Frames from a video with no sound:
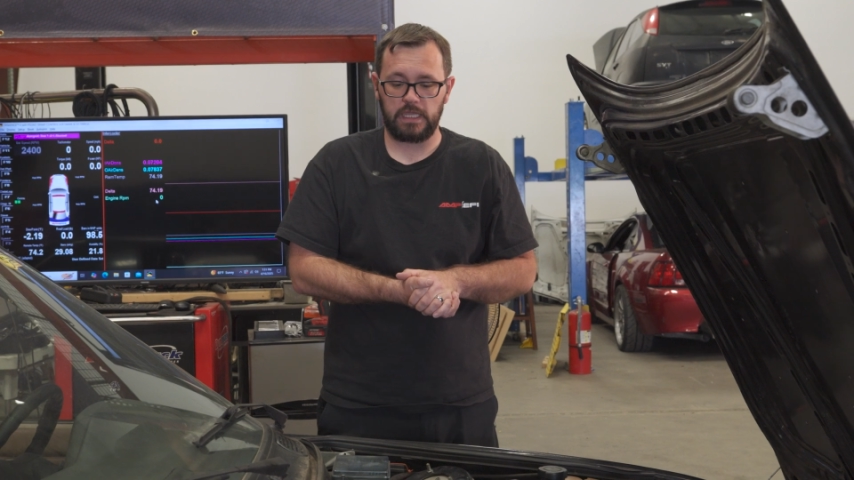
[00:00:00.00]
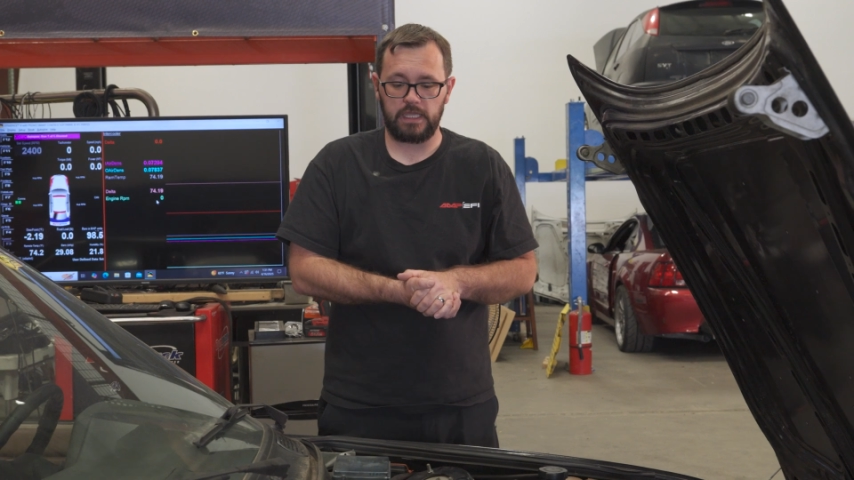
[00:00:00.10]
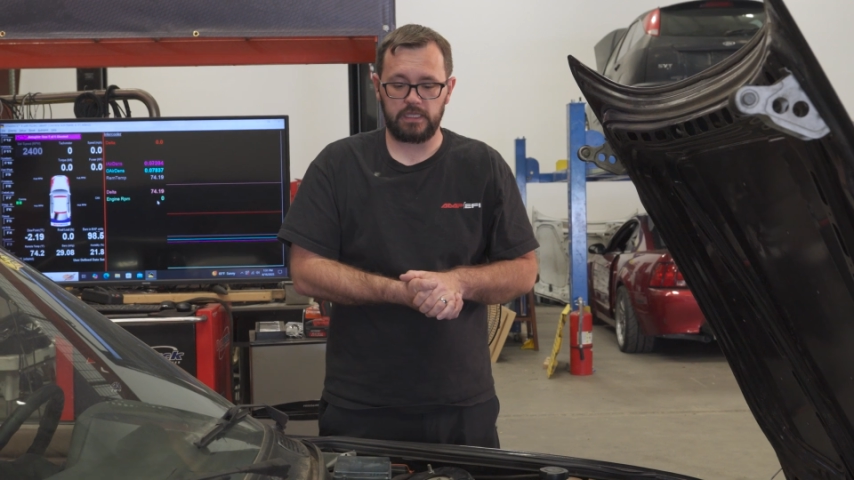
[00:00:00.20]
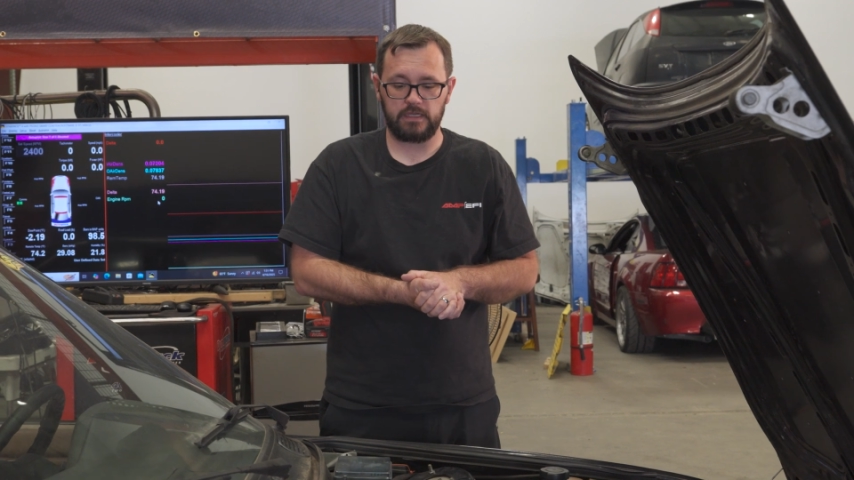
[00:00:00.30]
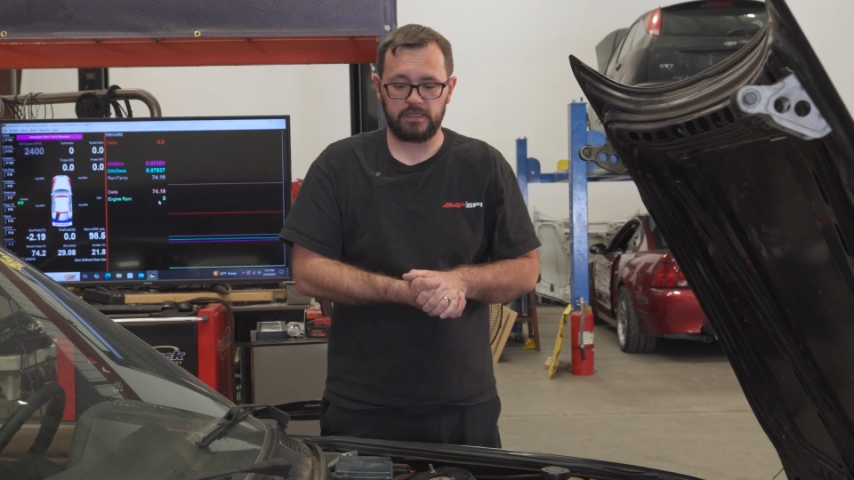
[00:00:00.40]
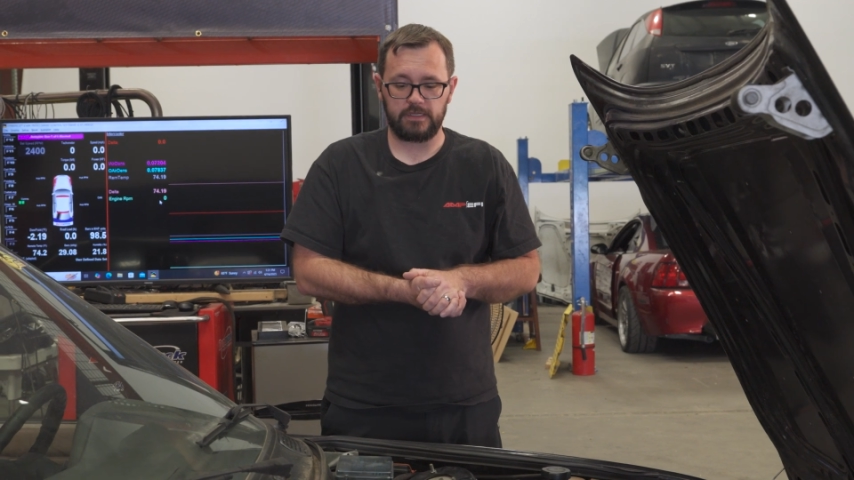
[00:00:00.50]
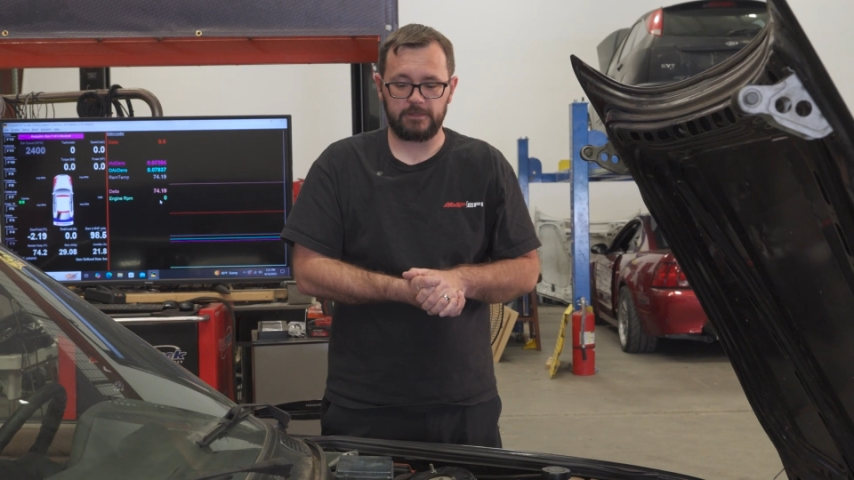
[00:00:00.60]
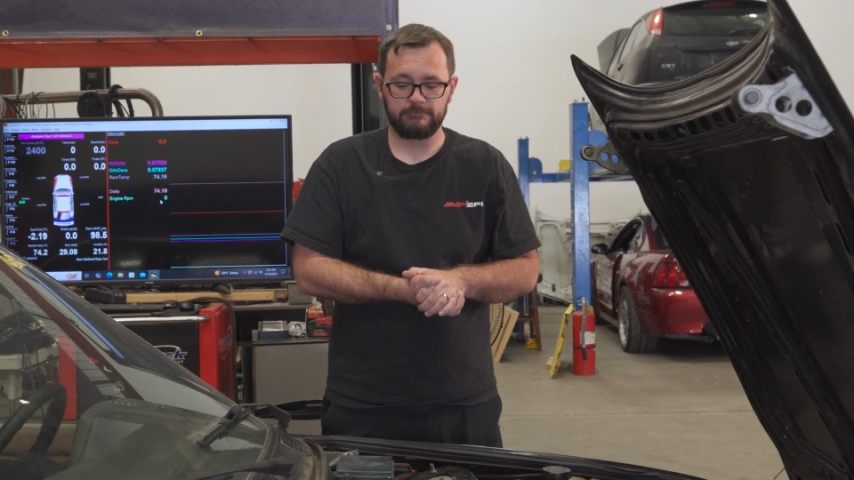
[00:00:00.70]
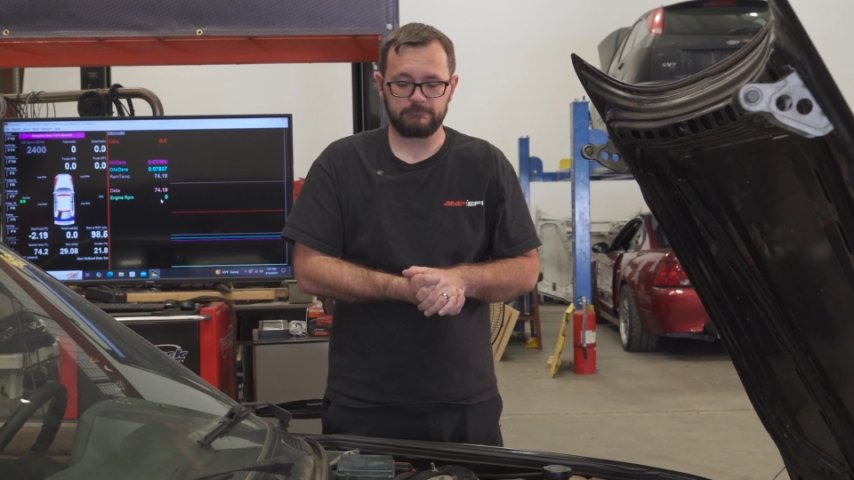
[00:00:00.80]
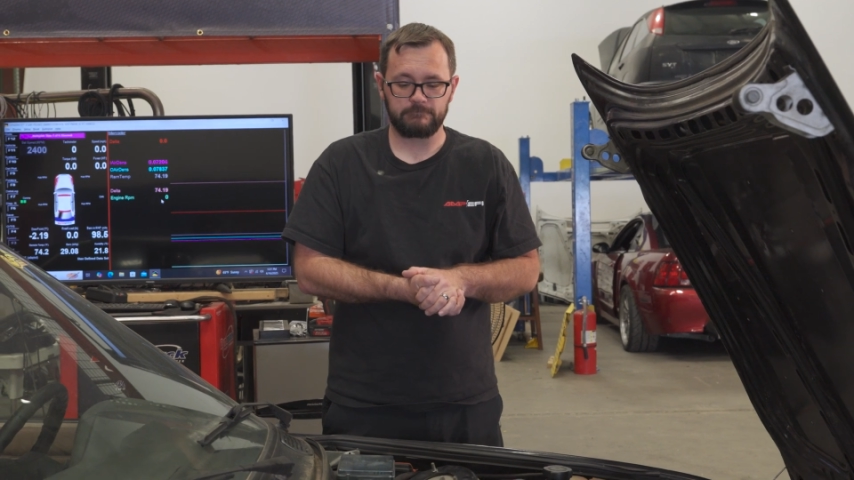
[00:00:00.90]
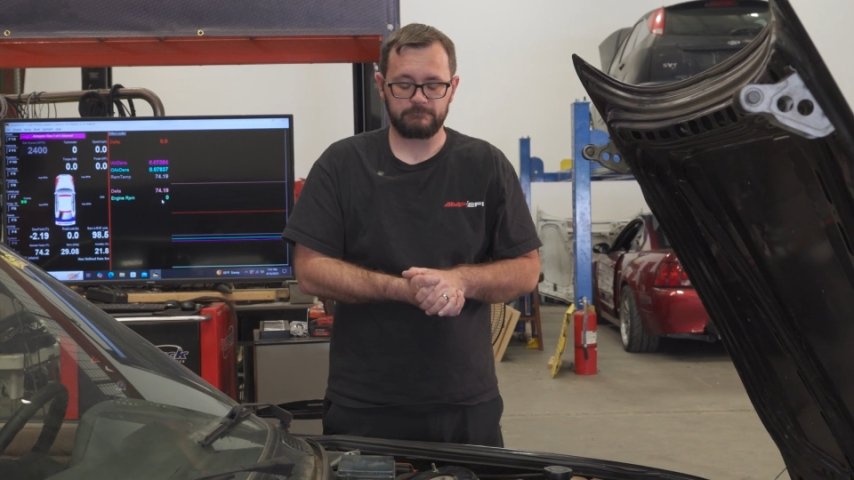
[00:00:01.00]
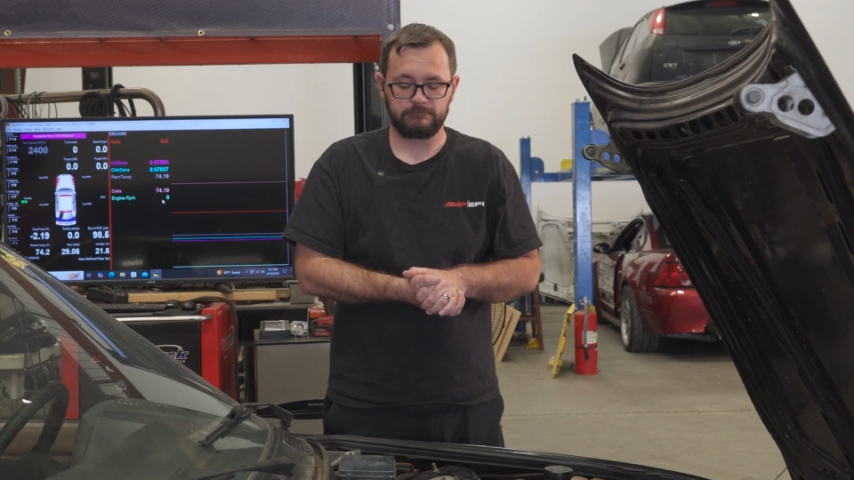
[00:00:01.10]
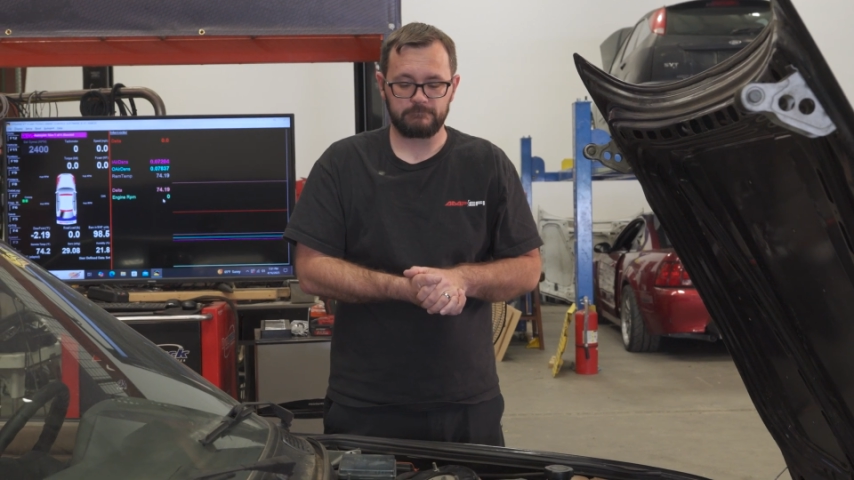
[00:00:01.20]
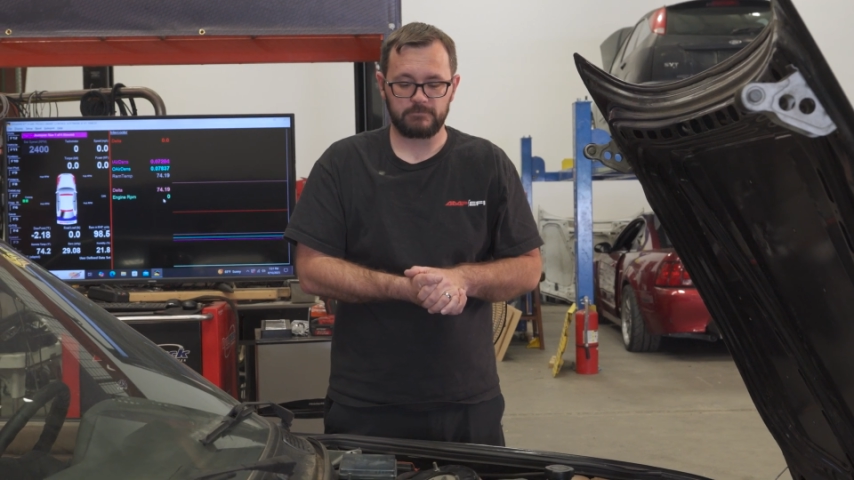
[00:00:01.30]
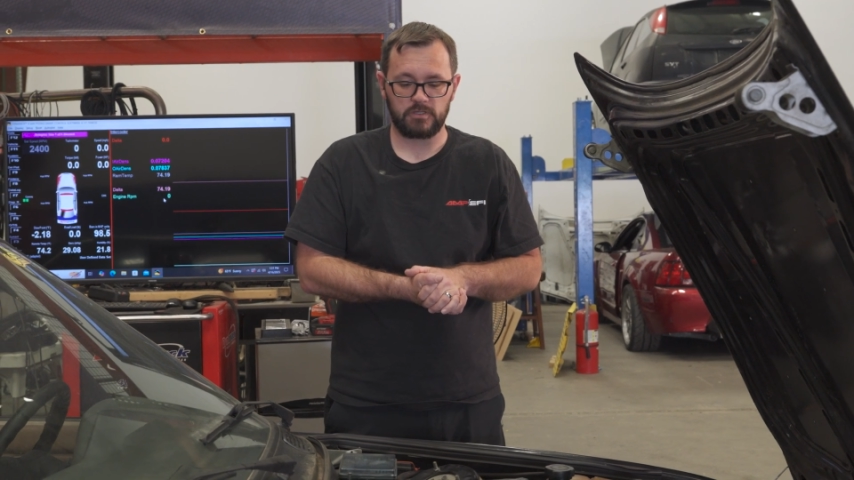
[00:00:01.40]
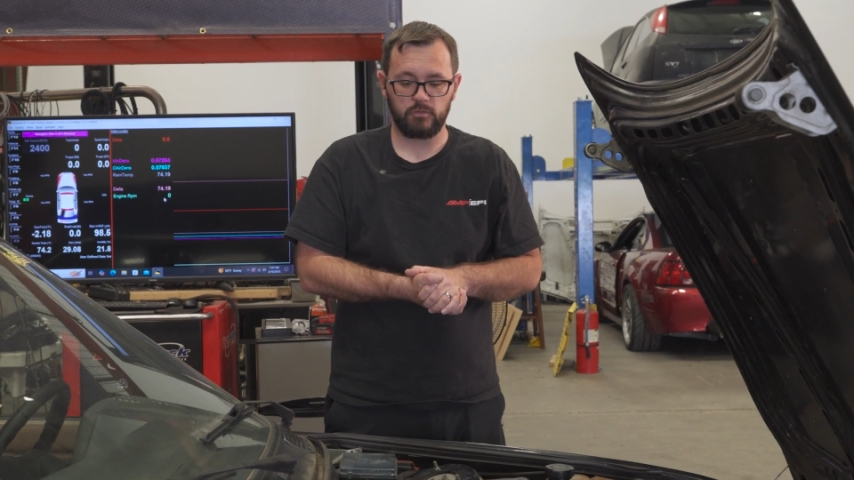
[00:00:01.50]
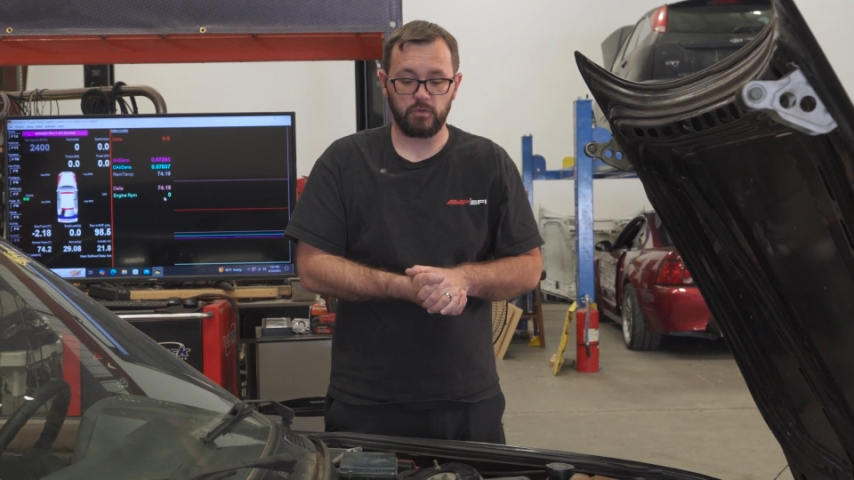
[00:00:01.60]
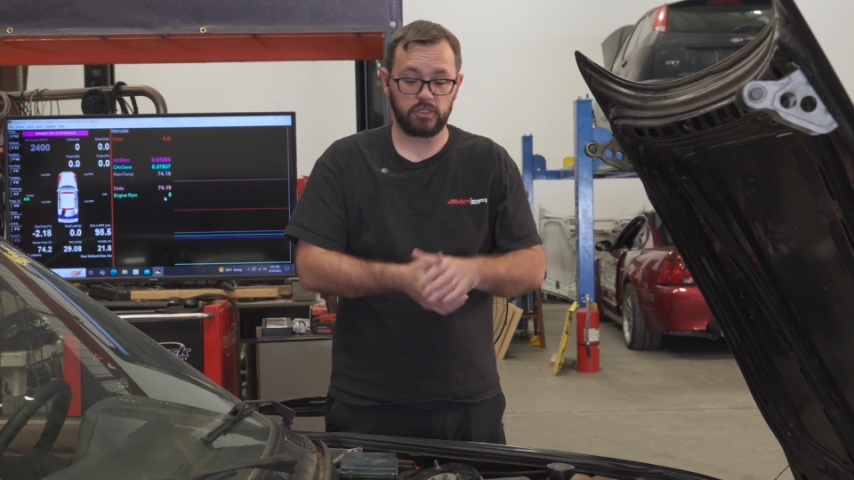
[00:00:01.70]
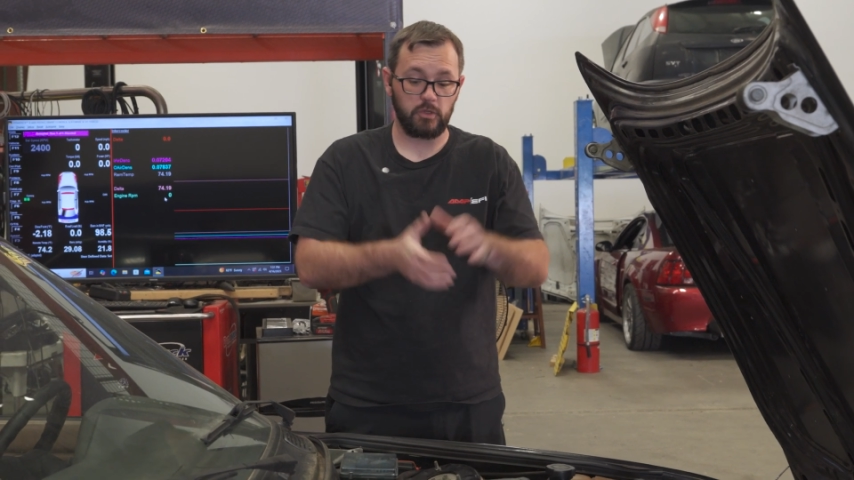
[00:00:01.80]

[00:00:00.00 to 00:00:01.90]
we're going to